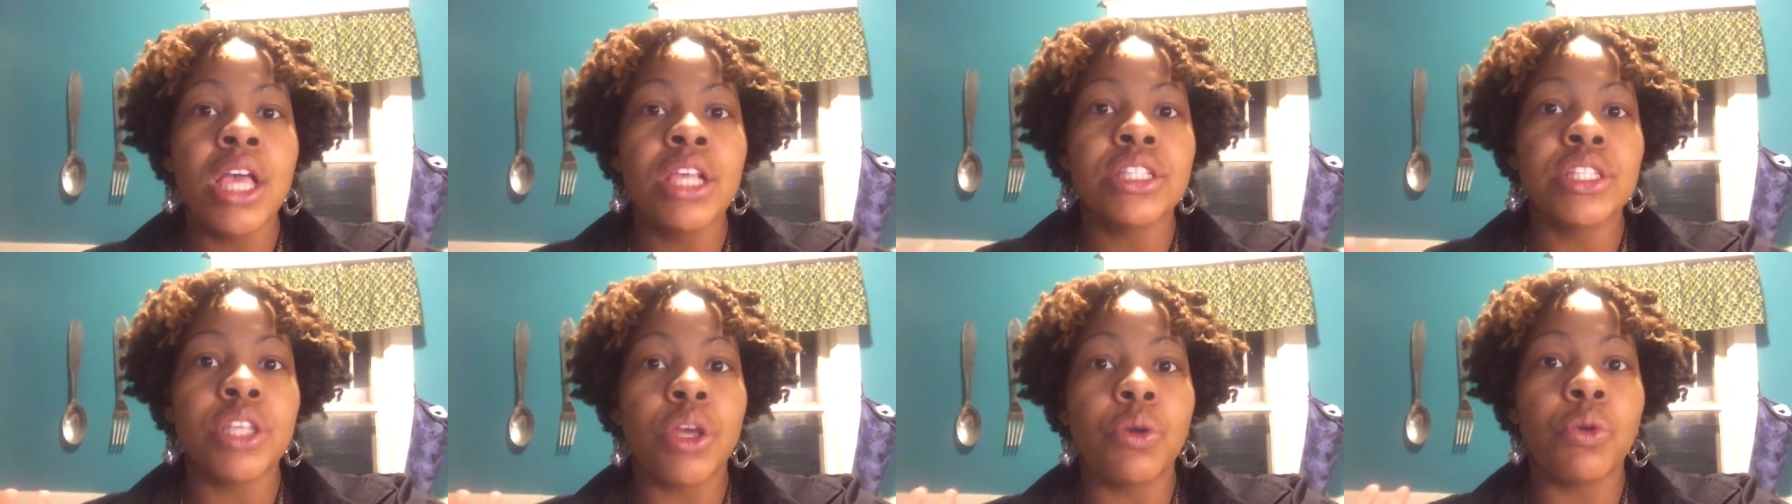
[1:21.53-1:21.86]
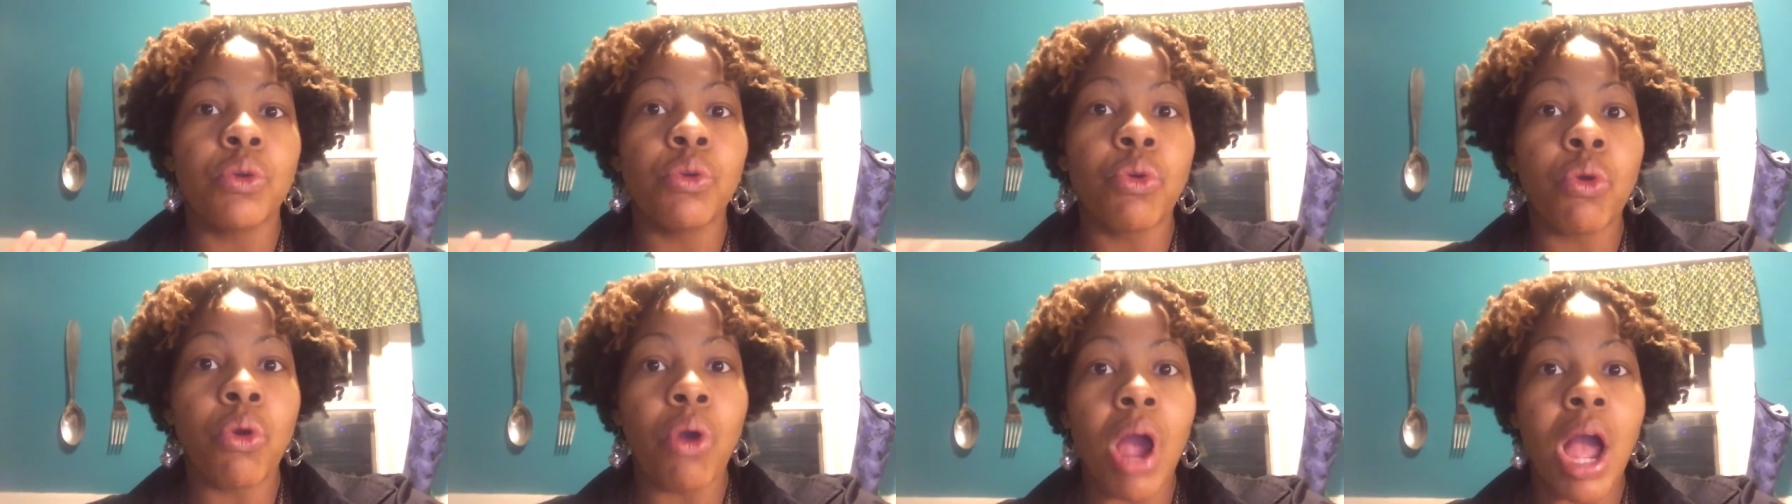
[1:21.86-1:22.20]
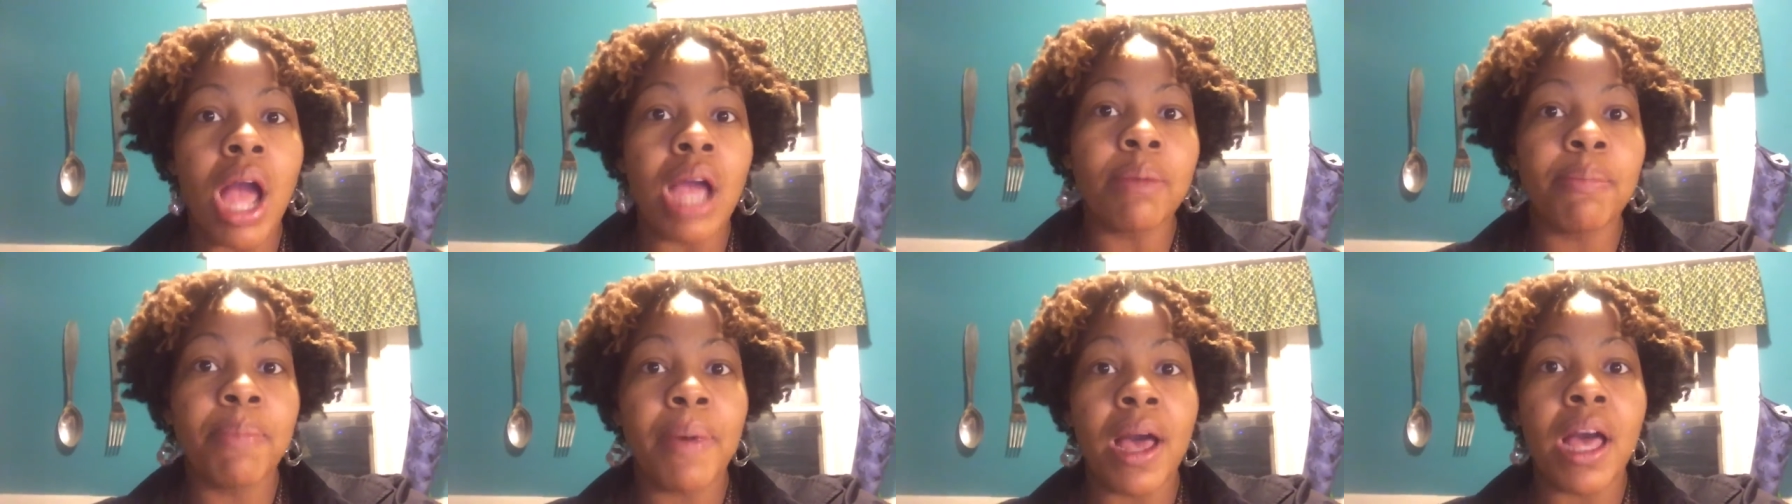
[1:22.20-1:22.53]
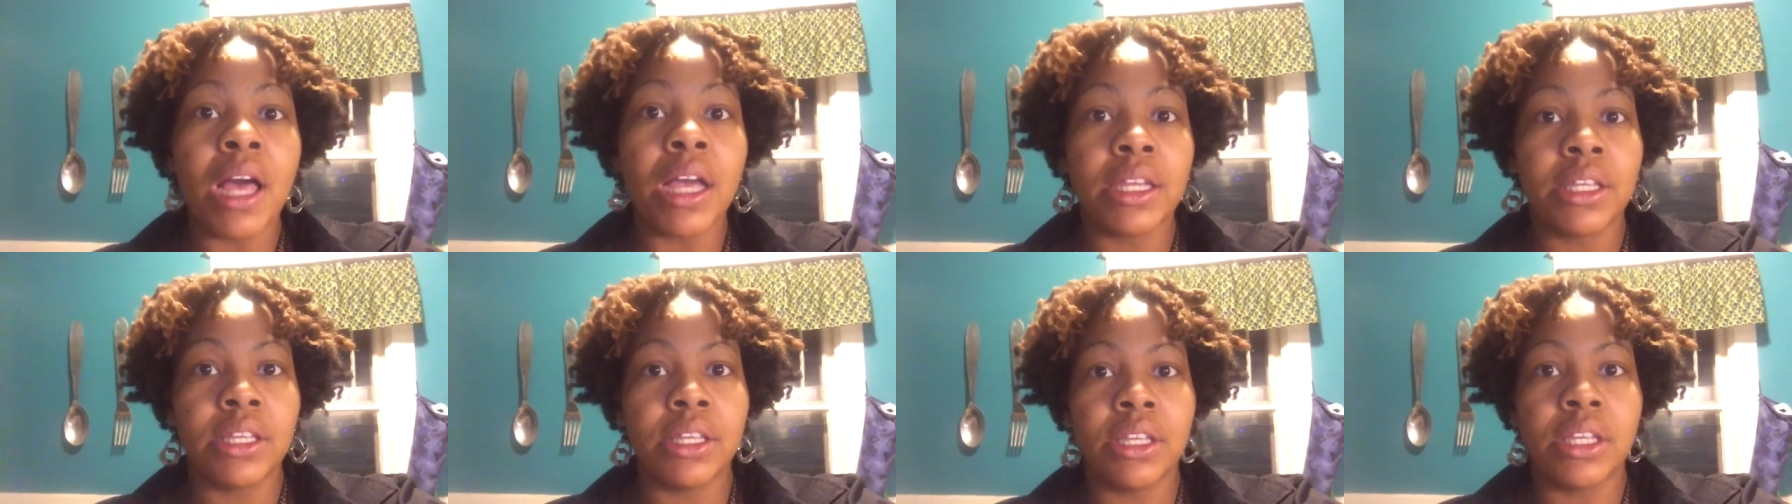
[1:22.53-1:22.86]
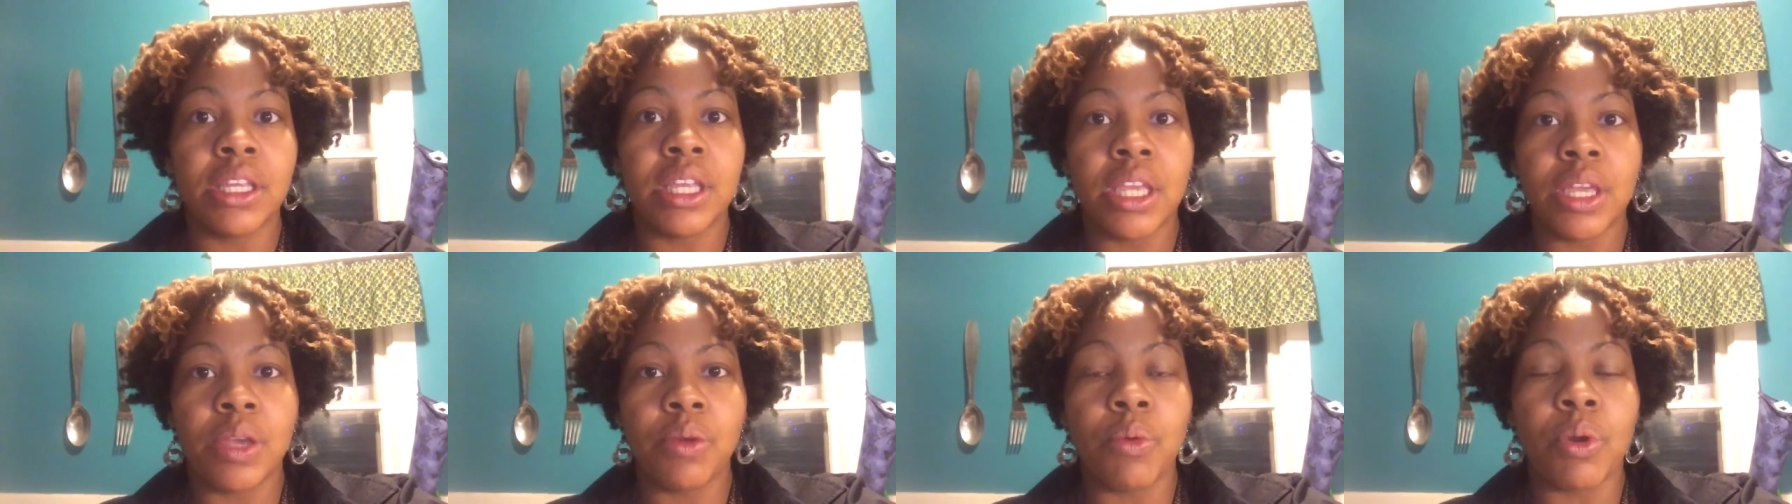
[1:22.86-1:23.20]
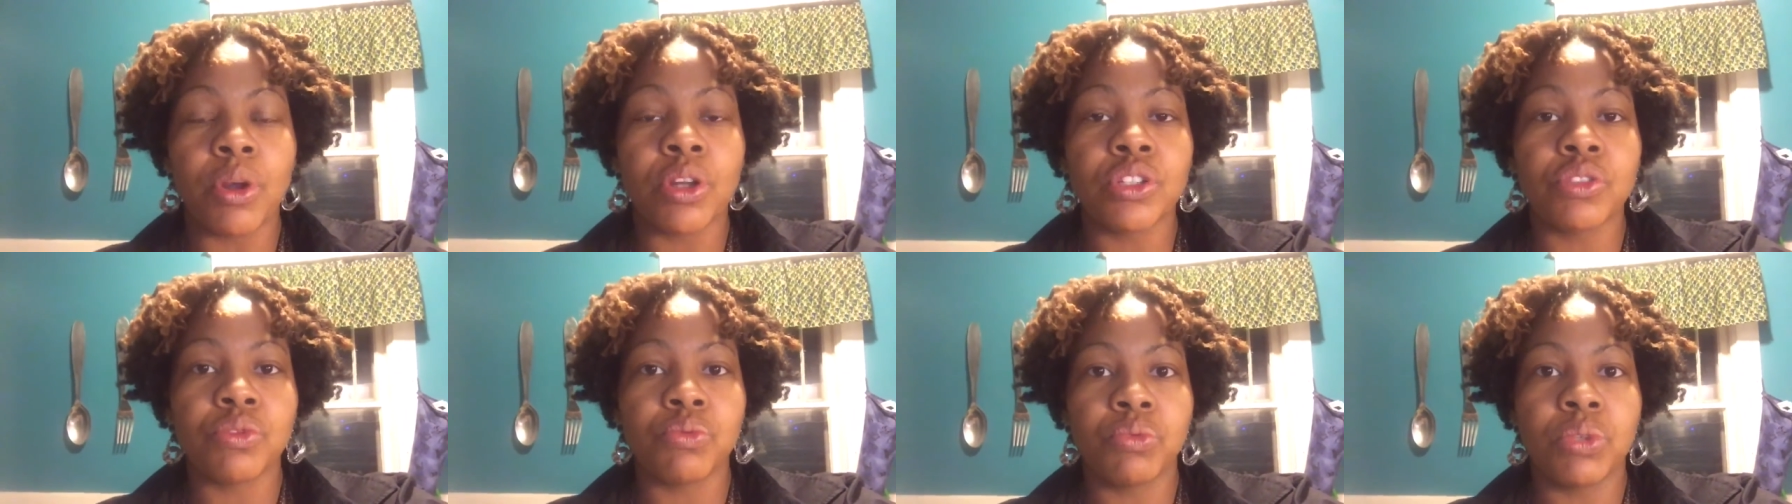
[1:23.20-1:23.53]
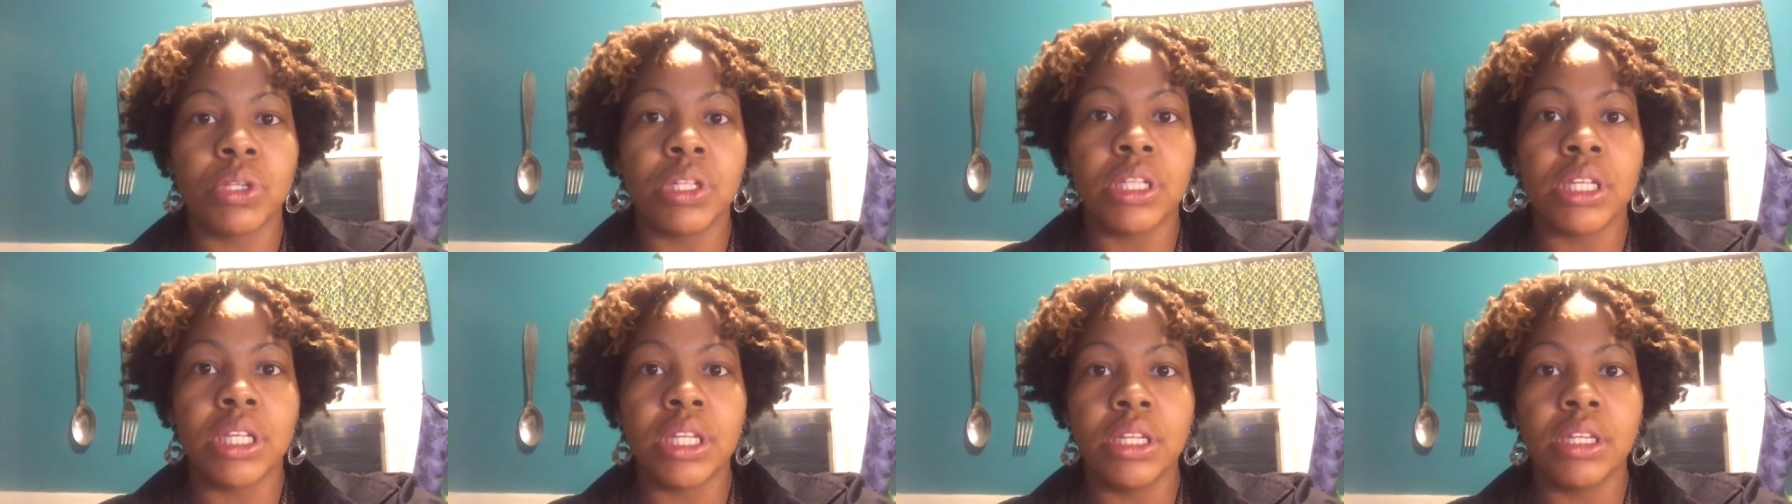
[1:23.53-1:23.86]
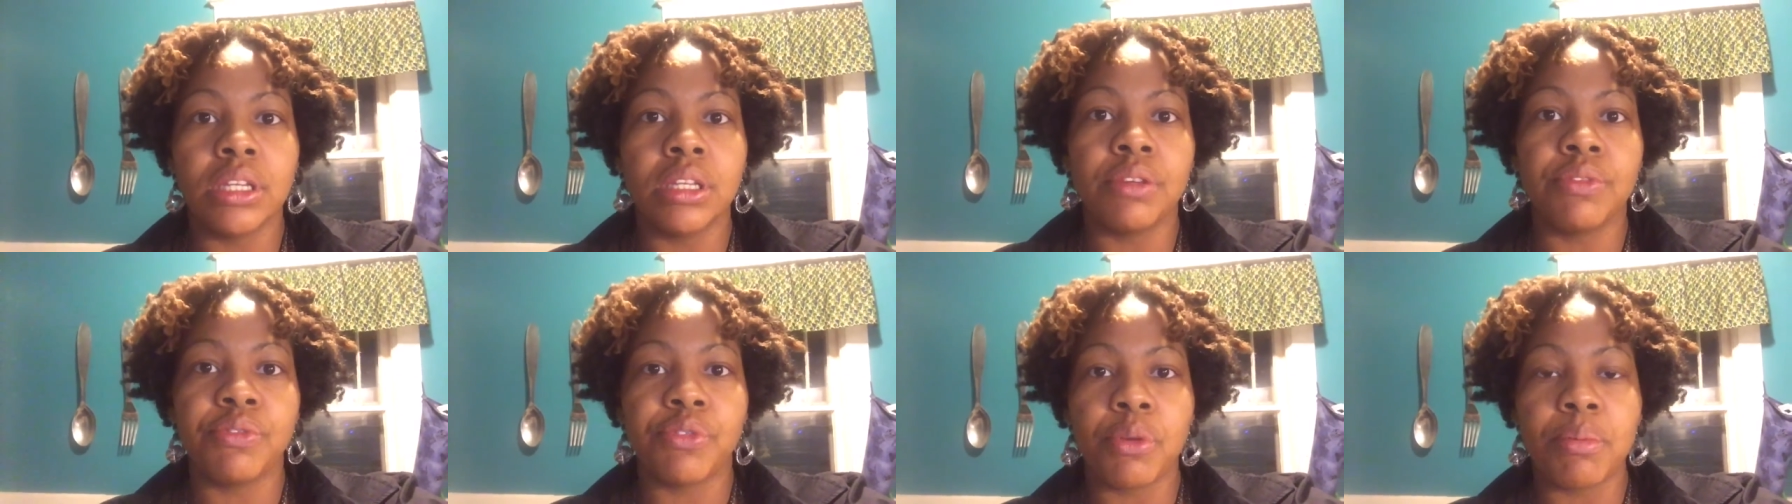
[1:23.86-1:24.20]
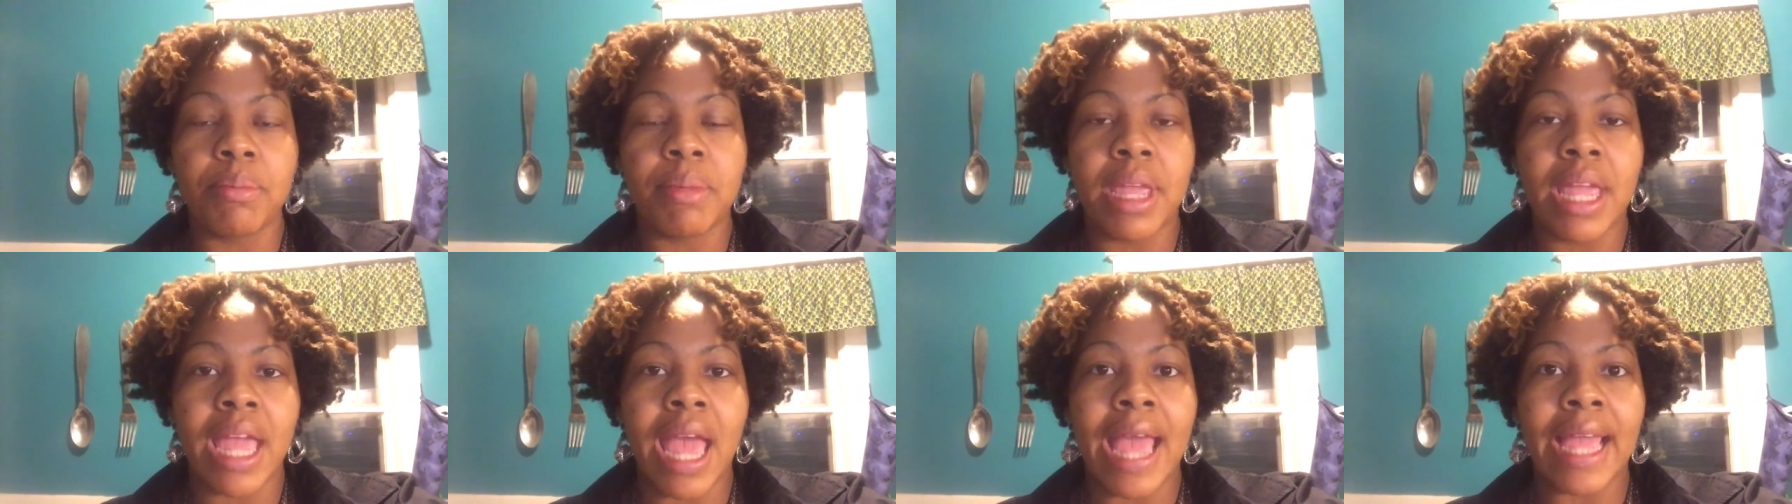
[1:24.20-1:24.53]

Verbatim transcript: So crock pot cooking works really good for me.